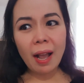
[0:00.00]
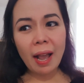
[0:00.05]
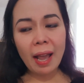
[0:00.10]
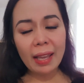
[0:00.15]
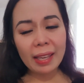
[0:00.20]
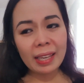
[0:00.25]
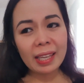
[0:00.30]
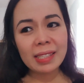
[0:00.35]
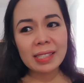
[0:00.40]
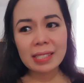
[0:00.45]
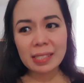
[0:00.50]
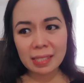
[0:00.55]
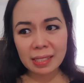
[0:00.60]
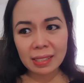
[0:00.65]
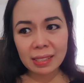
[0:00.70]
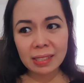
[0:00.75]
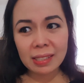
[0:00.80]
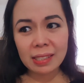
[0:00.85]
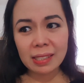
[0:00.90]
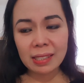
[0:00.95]
I can
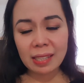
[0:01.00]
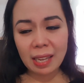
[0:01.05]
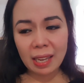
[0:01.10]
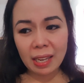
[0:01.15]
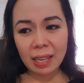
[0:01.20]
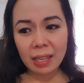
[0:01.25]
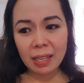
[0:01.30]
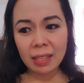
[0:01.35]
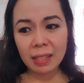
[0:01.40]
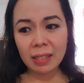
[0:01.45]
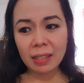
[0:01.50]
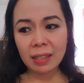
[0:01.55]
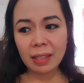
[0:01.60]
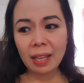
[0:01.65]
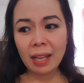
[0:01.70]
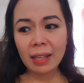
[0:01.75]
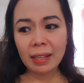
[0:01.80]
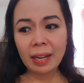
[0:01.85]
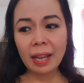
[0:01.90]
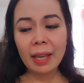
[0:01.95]
still say
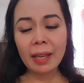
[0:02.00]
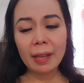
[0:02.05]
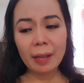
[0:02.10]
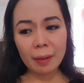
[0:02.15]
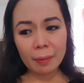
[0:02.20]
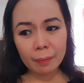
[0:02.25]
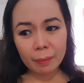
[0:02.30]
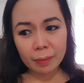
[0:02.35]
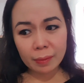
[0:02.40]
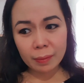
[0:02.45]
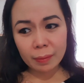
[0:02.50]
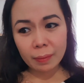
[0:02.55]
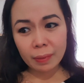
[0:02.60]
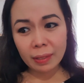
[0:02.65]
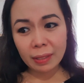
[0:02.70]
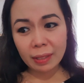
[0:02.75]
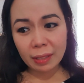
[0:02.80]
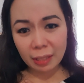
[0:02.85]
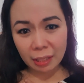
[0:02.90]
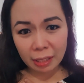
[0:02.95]
that I am
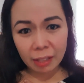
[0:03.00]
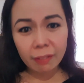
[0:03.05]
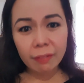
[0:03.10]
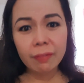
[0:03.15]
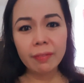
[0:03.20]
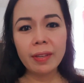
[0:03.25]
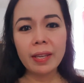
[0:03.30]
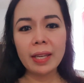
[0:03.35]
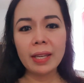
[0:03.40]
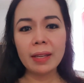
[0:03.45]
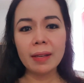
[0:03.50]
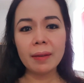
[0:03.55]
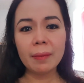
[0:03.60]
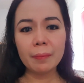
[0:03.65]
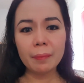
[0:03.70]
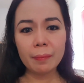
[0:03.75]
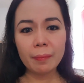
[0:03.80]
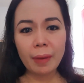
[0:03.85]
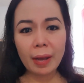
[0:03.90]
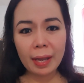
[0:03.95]

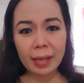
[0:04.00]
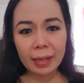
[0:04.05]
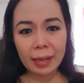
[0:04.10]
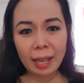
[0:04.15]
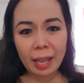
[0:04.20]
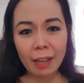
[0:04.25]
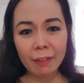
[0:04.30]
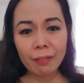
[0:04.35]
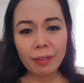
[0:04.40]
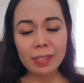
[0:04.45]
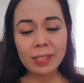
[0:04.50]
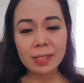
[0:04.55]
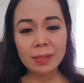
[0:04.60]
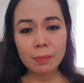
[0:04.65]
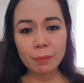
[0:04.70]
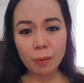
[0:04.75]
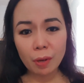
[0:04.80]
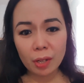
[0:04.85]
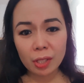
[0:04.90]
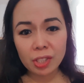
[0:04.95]
living my life as
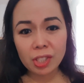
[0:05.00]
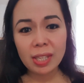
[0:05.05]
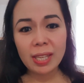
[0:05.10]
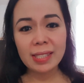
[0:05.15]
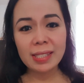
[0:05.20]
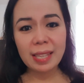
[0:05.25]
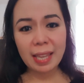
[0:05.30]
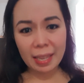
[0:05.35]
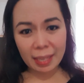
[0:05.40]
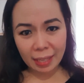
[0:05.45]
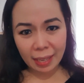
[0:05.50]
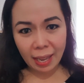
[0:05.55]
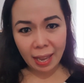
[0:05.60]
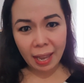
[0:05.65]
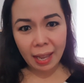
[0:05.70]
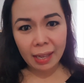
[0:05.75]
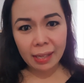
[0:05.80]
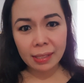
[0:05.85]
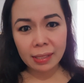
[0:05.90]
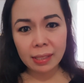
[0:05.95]
much as I
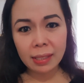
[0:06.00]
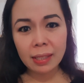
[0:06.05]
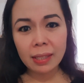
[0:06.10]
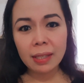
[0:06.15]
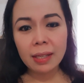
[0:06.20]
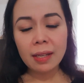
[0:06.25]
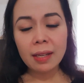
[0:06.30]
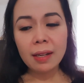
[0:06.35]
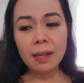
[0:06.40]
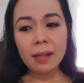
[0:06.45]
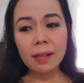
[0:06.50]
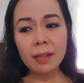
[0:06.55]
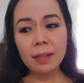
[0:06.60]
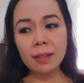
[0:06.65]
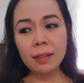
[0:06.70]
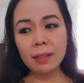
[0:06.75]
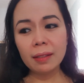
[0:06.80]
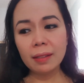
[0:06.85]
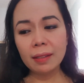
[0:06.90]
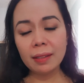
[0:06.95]
can
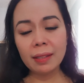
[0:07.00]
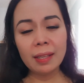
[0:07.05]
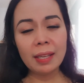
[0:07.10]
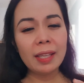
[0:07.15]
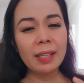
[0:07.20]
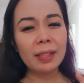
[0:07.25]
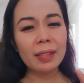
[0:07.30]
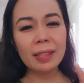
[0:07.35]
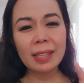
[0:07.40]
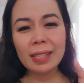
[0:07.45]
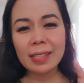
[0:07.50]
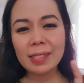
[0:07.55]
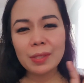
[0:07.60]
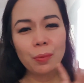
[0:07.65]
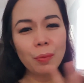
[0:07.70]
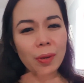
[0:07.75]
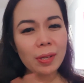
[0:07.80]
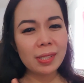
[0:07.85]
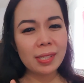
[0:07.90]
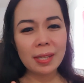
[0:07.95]
it, this
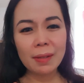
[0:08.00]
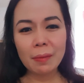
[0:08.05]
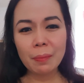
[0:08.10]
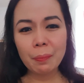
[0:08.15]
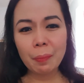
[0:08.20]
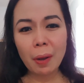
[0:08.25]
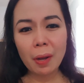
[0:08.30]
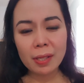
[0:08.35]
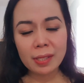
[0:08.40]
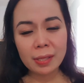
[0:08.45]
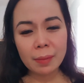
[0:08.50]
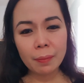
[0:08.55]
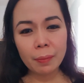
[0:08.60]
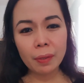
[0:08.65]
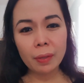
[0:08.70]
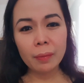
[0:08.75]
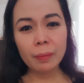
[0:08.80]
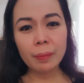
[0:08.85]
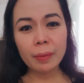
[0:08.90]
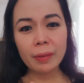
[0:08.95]
wasn't
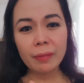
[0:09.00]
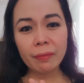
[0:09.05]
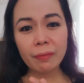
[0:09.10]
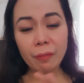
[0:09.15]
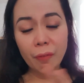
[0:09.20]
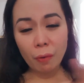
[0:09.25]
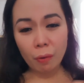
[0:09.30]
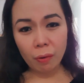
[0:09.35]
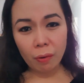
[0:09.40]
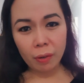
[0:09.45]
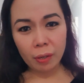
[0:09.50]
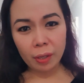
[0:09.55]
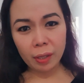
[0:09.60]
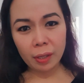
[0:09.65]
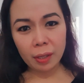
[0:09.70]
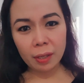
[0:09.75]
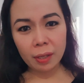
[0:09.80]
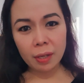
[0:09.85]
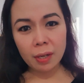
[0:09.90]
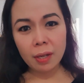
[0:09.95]
possible
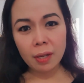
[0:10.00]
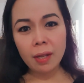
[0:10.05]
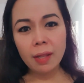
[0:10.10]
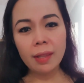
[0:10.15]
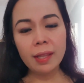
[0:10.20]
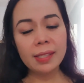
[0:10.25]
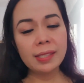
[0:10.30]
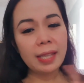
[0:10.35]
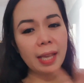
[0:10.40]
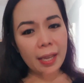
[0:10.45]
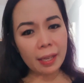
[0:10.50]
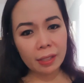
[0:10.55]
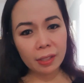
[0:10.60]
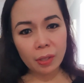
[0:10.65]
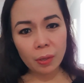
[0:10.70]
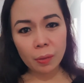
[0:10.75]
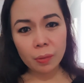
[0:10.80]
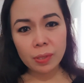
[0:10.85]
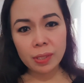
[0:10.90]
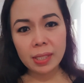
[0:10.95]
before the
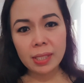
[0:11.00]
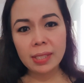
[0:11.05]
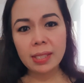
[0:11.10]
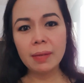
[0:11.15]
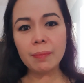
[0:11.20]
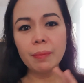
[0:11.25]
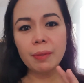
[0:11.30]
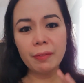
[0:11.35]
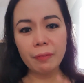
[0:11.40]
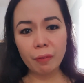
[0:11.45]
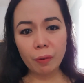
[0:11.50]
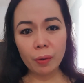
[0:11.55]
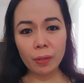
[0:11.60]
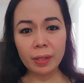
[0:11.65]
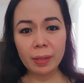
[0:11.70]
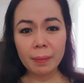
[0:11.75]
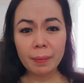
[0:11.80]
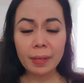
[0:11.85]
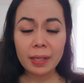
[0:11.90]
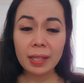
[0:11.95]
diagnosis and before
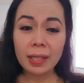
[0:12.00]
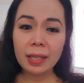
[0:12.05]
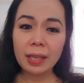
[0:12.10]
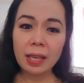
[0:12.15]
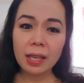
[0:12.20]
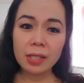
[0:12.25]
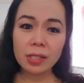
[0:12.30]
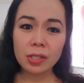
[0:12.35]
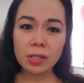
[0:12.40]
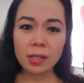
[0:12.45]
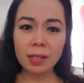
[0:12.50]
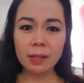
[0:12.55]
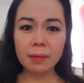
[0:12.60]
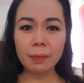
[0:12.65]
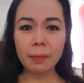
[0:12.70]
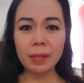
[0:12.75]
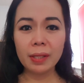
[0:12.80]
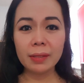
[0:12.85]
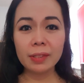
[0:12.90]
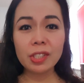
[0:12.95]
the
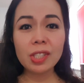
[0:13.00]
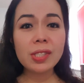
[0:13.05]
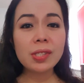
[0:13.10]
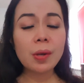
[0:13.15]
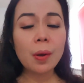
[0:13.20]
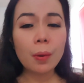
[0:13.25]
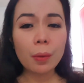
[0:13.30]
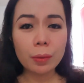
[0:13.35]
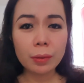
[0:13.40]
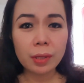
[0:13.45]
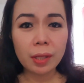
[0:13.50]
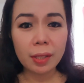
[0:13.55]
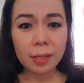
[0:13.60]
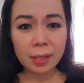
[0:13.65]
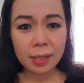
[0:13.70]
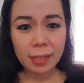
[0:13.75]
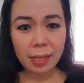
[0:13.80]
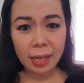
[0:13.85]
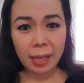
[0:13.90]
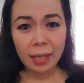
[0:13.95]
medication but just hold
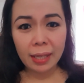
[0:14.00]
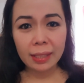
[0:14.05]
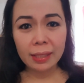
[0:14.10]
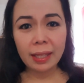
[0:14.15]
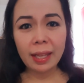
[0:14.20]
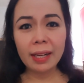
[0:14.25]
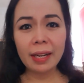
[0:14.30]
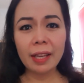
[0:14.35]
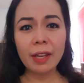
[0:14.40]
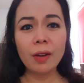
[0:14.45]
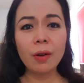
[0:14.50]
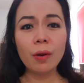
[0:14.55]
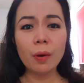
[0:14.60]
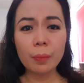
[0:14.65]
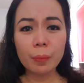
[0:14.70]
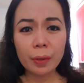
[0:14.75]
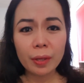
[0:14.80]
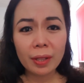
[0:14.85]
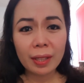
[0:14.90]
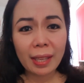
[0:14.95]
on tight and i
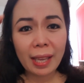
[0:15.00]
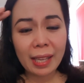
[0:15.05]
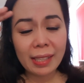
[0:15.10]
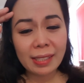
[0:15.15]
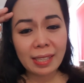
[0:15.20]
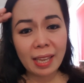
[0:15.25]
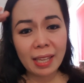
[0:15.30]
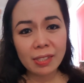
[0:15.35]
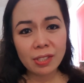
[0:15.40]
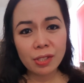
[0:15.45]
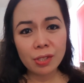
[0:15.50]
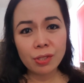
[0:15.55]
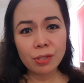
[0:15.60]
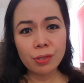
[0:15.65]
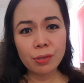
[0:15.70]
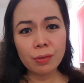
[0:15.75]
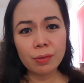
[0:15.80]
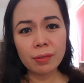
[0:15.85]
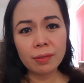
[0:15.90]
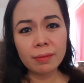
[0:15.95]
hope you'll get answers
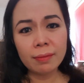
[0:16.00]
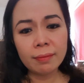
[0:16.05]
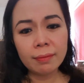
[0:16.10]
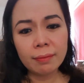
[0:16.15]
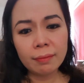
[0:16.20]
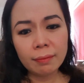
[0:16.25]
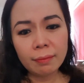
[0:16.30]
soon